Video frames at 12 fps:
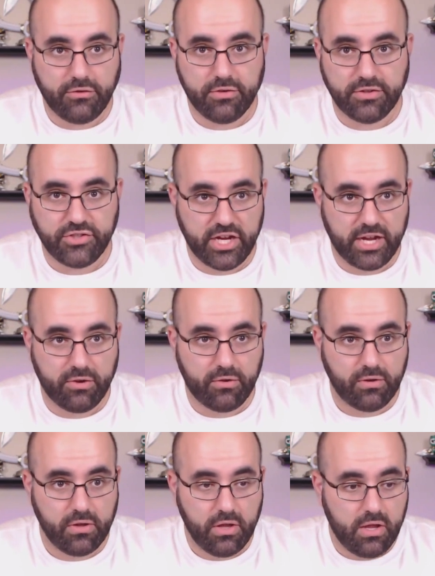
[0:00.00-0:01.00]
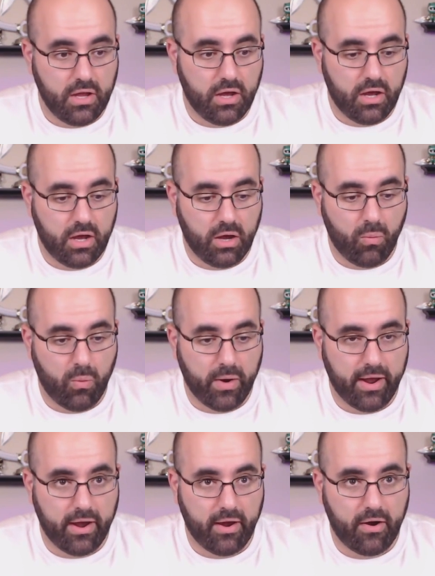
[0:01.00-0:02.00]
to the channel uh,
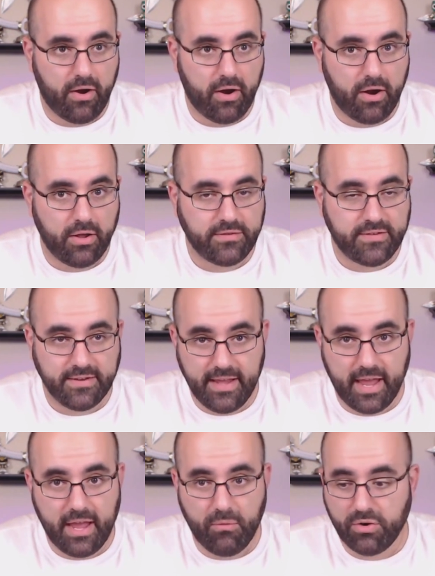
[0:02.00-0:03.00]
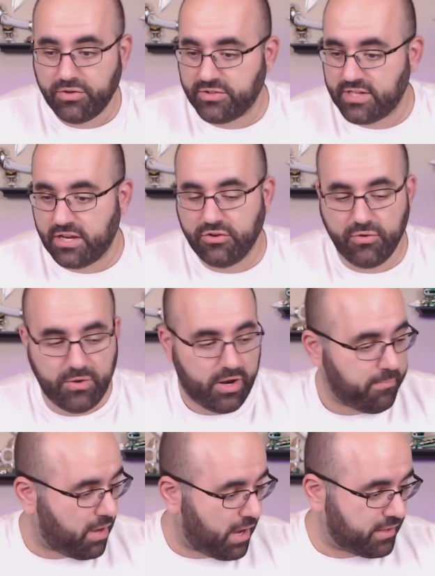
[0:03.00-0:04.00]
where today we're just going to do an
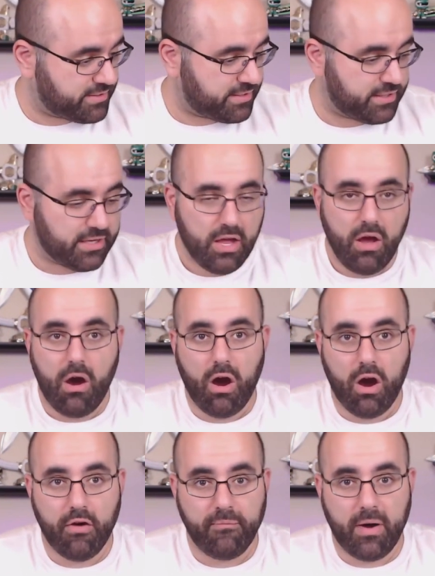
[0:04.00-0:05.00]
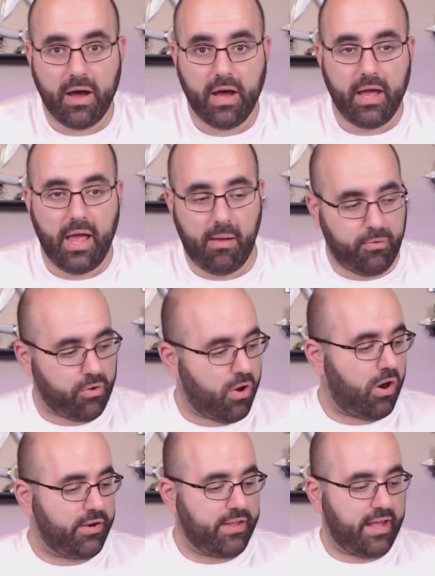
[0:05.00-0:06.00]
unboxing of my Apple
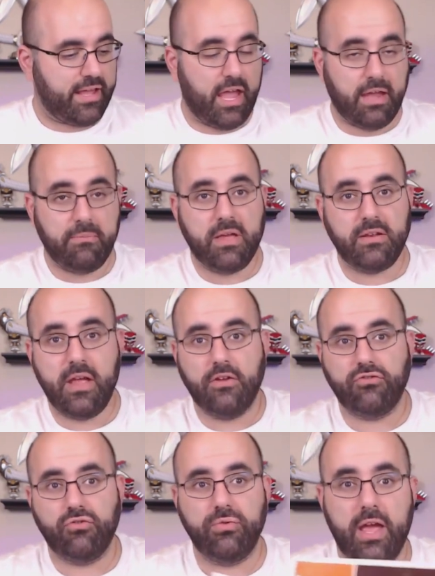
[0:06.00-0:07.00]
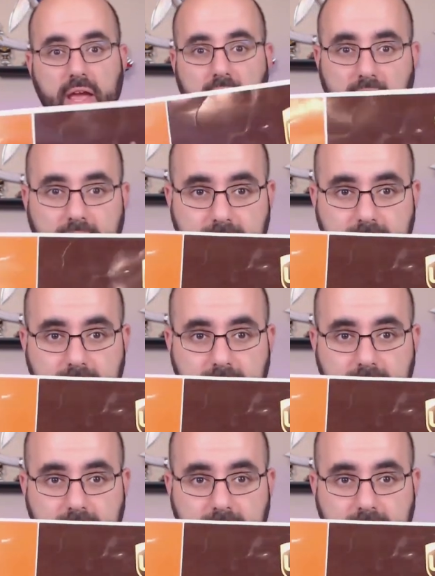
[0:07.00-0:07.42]
Card that came in uh, today